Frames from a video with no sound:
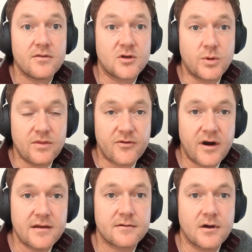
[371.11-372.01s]
the twin
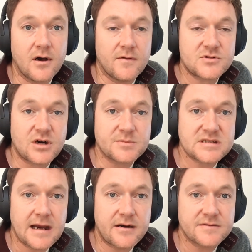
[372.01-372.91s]
threat of Trump's
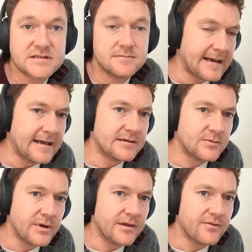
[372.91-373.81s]
tariffs
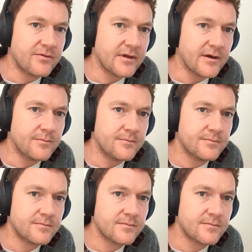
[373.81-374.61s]
and with the